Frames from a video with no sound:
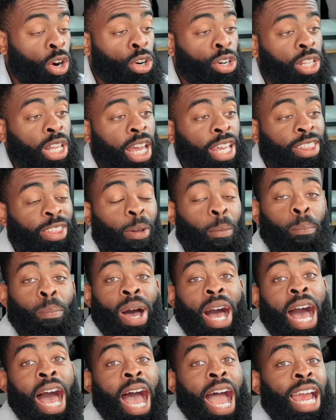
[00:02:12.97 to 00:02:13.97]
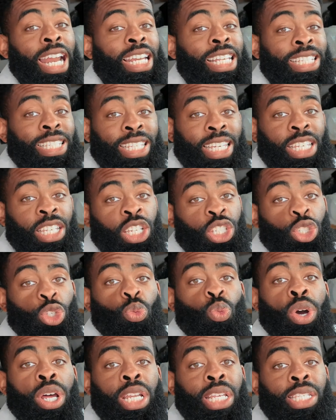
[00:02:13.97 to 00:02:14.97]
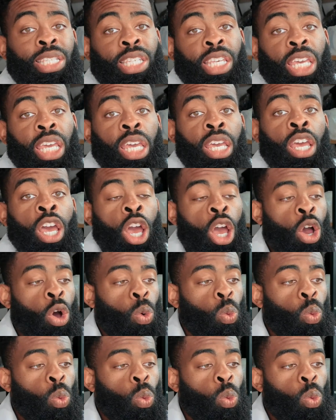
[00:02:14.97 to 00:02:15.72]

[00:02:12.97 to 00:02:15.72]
or like the behind the scenes, because you want to see